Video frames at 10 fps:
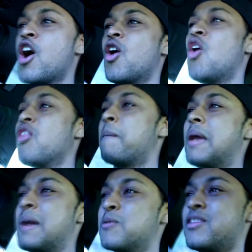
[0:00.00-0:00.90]
all the
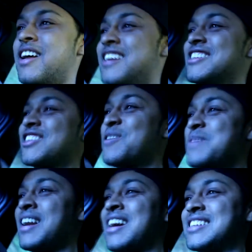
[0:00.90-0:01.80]
people that just gotta
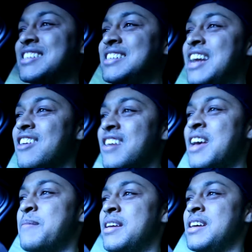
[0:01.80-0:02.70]
be like staring
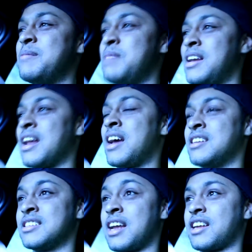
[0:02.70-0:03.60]
at me and be like,
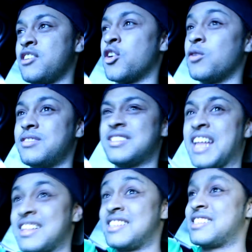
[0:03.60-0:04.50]
just like, you know,
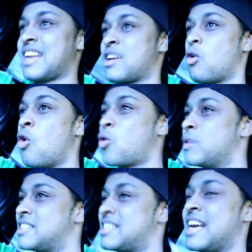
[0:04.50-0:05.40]
that just like
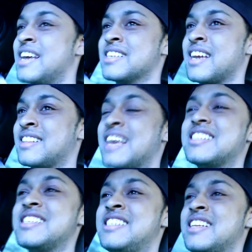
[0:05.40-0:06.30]
awkward stares. Like, that's
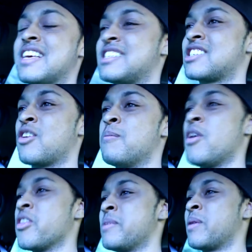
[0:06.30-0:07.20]
the shit that's just gonna
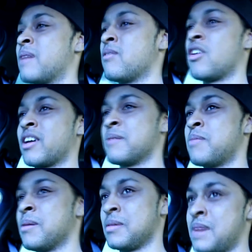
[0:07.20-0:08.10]
bother me when I'm vlogging in
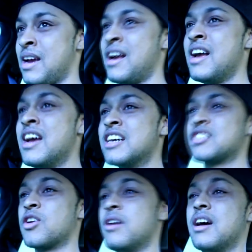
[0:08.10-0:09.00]
public, man.
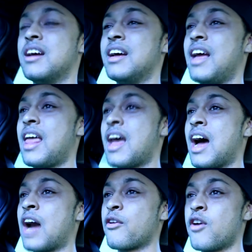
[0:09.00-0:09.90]
So
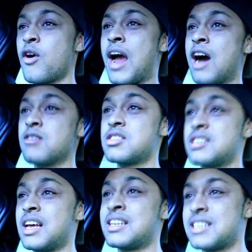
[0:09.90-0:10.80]
I don't know how
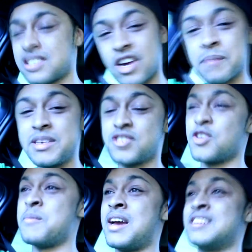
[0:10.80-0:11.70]
it's gonna be
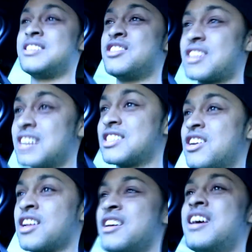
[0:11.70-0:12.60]
soon, man. You guys just
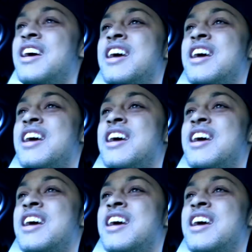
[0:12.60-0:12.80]
gotta